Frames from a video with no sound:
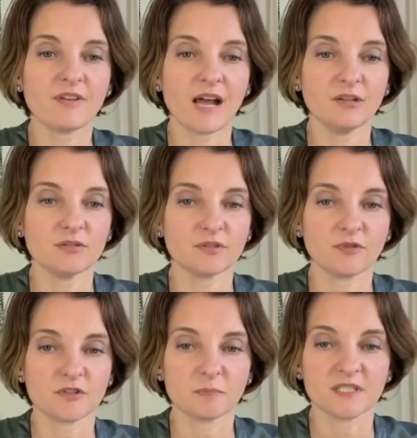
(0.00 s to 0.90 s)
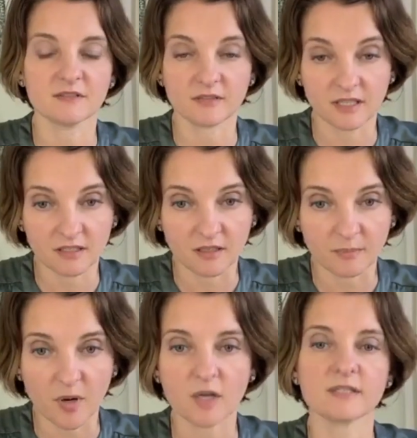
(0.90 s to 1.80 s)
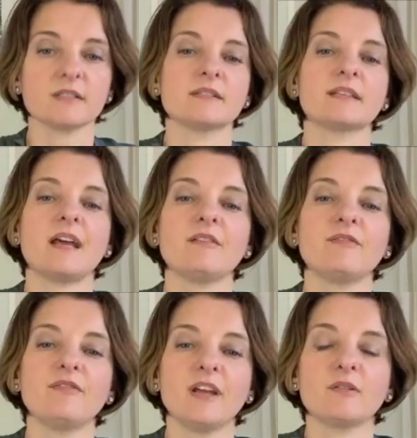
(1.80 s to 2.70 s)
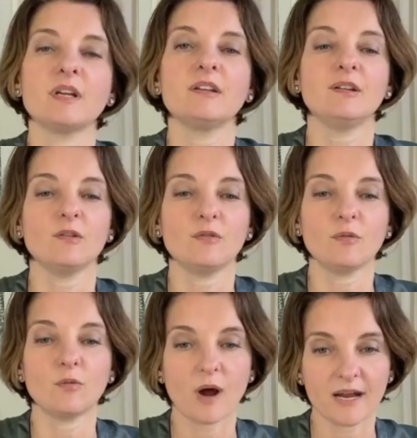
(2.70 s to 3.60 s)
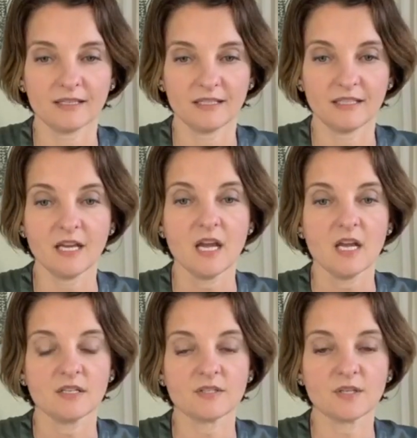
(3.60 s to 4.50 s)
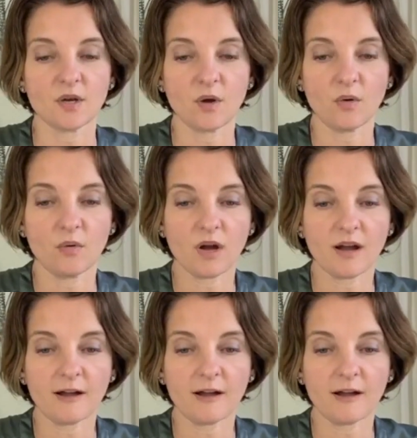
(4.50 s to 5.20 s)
Values for specific parcels can vary widely. So